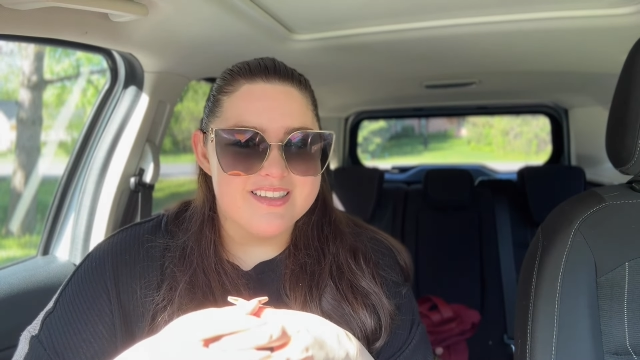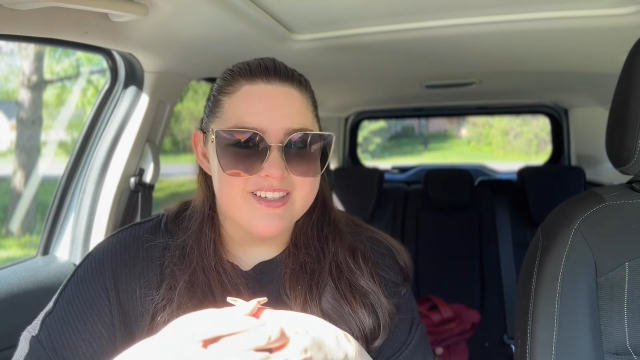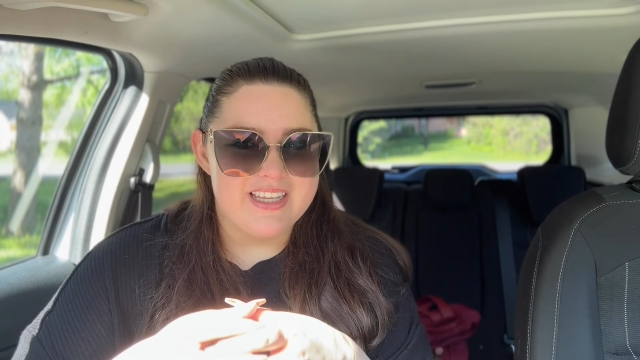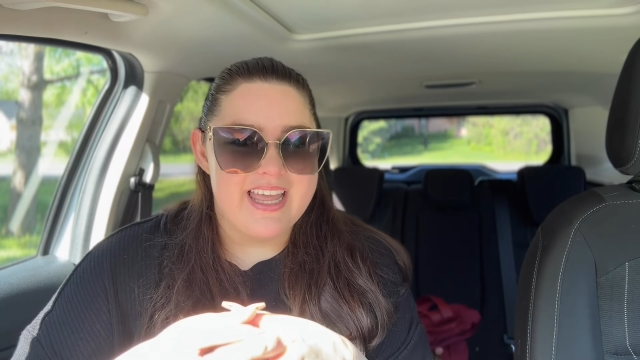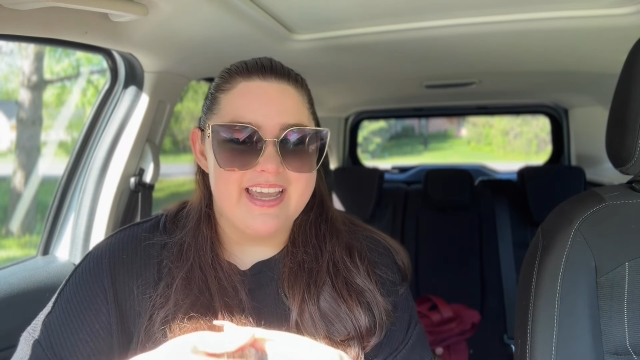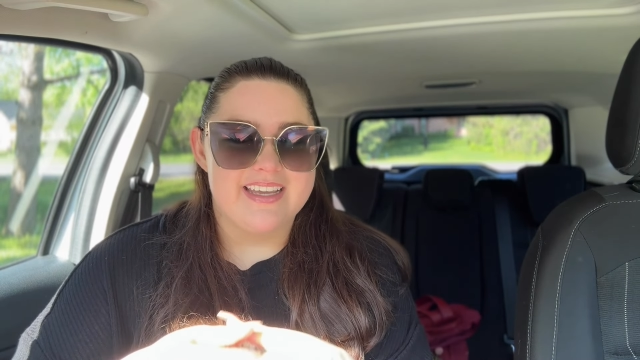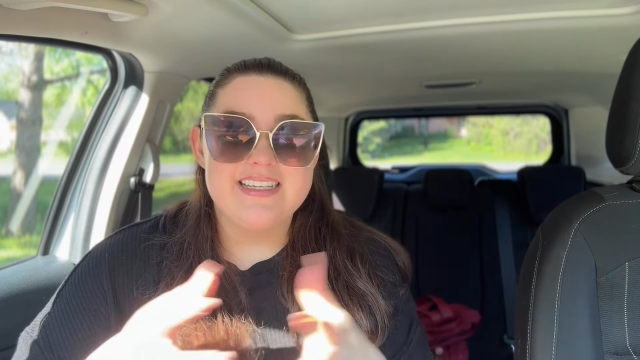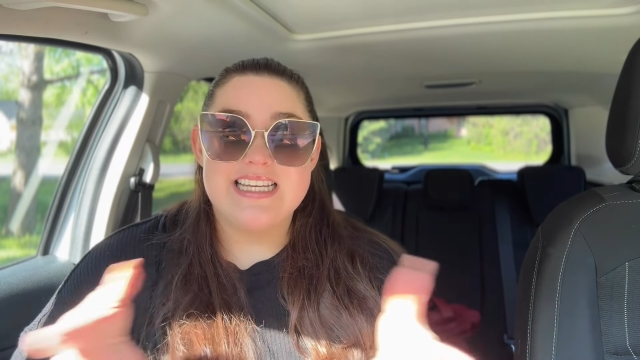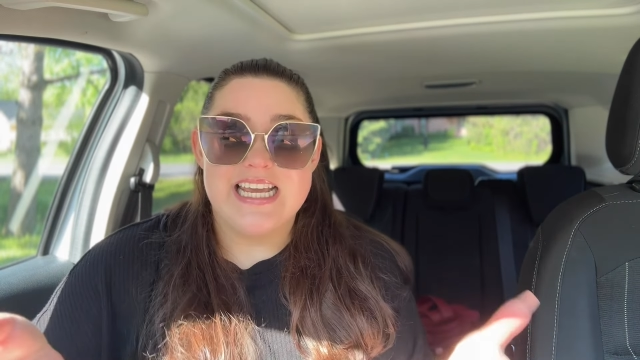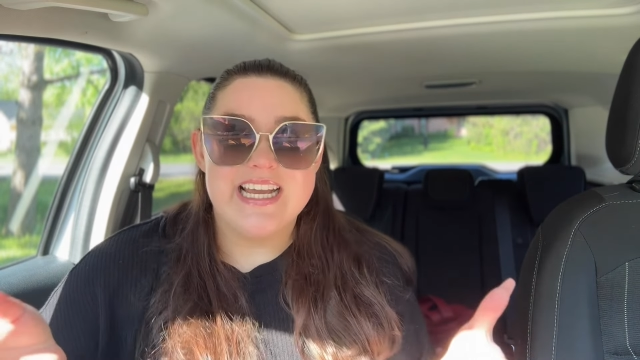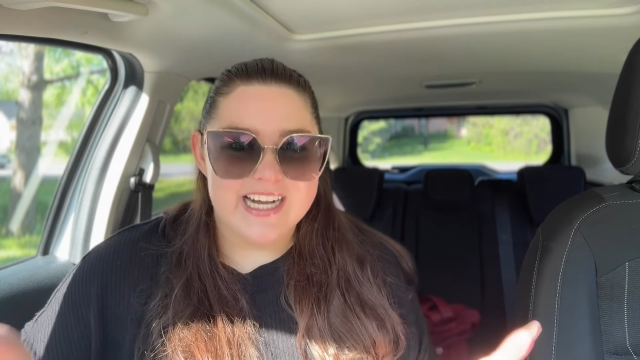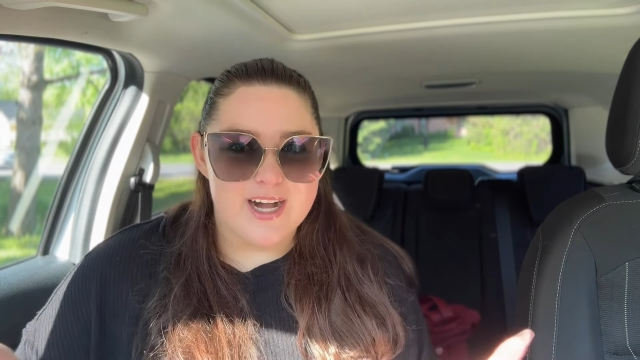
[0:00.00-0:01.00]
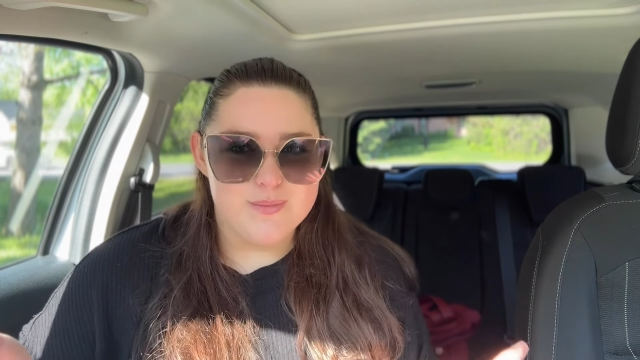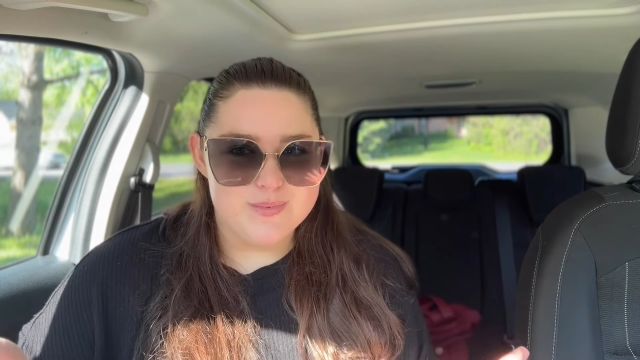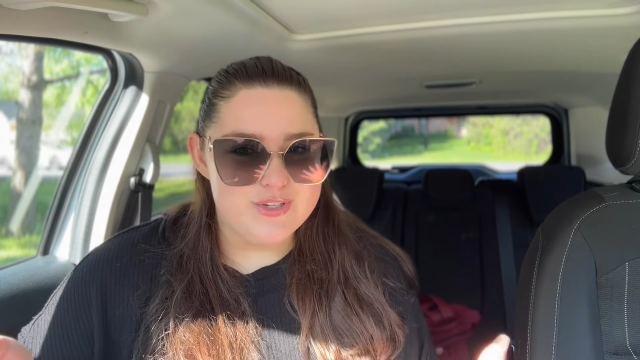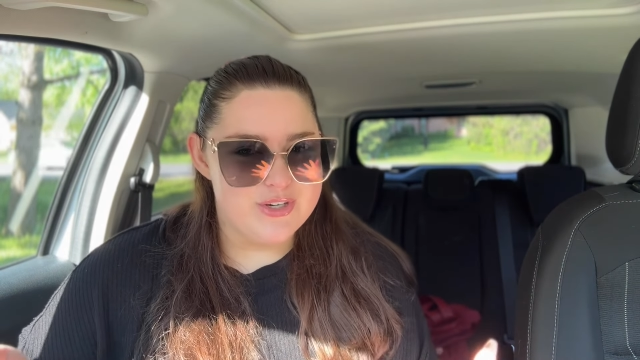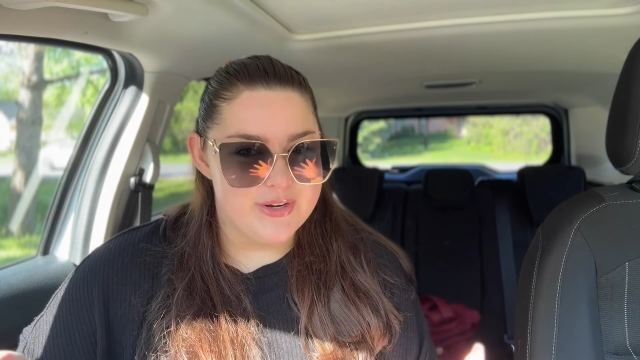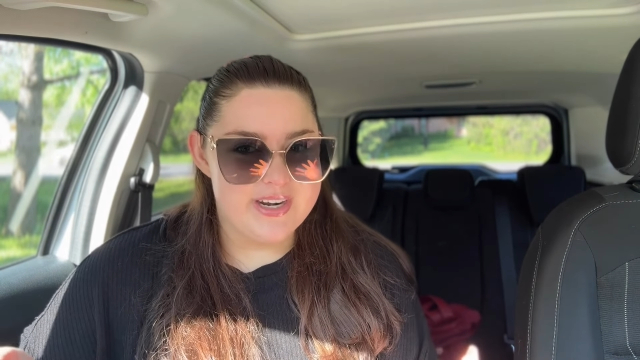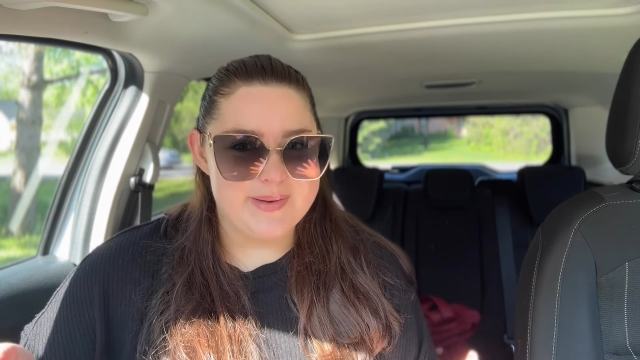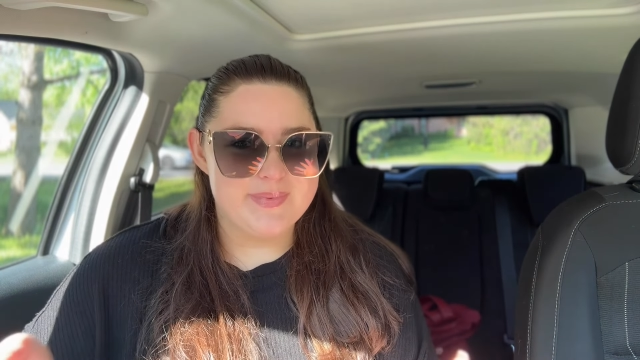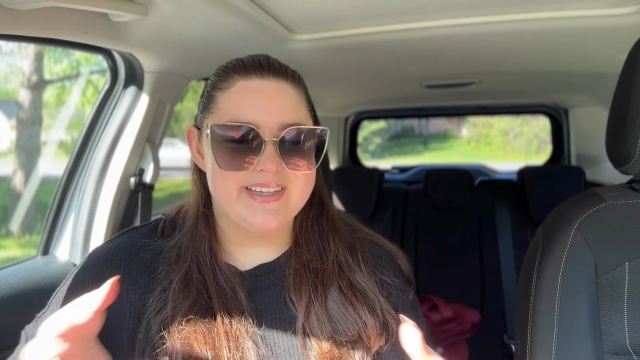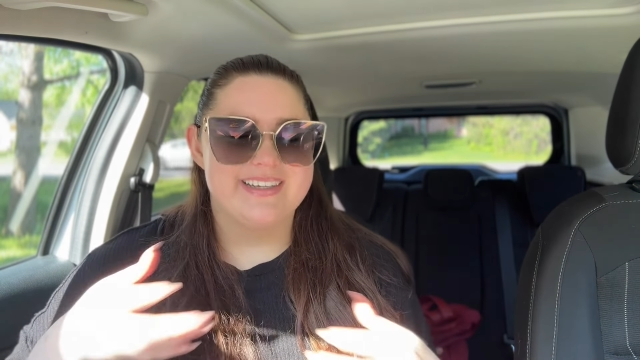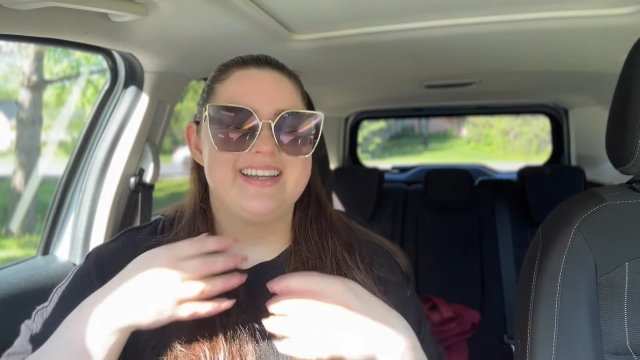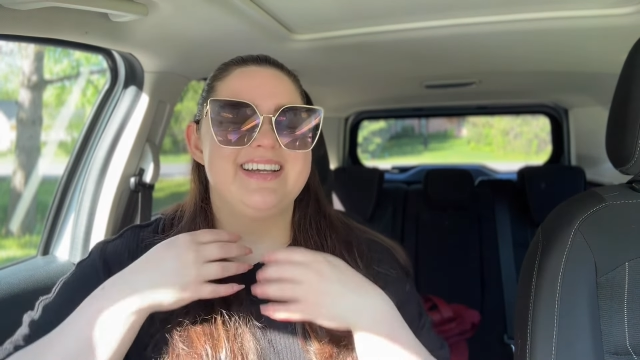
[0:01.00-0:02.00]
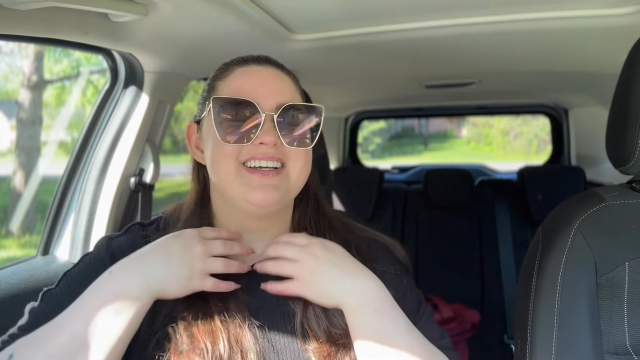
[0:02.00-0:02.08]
they're like teacups. You know what I mean?